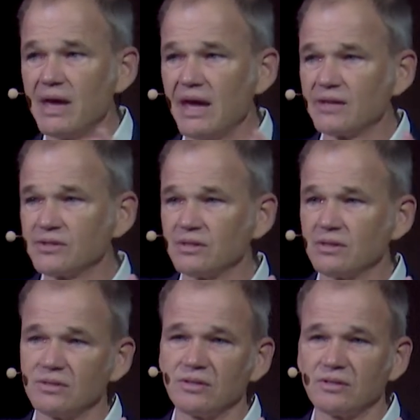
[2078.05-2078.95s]
exit
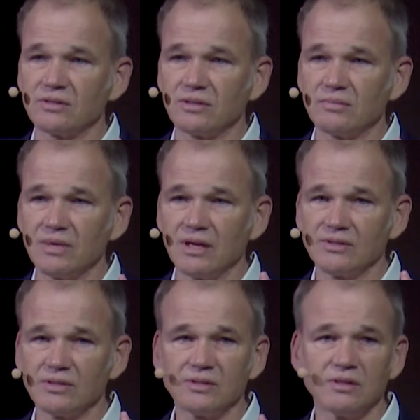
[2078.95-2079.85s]
the system as
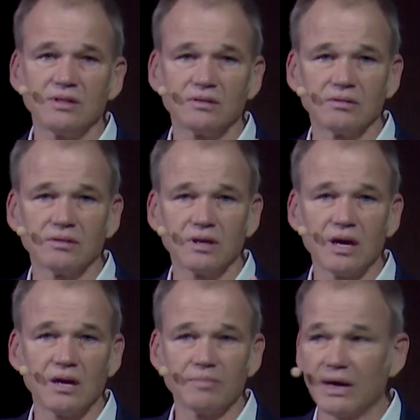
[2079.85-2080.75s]
a single
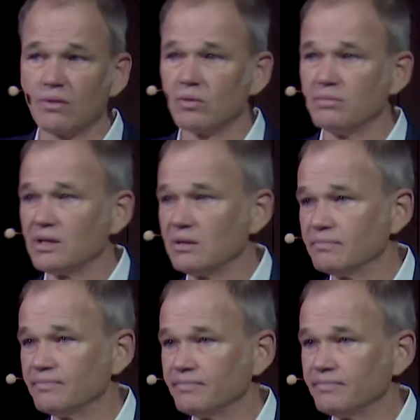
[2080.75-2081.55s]
high-power beam.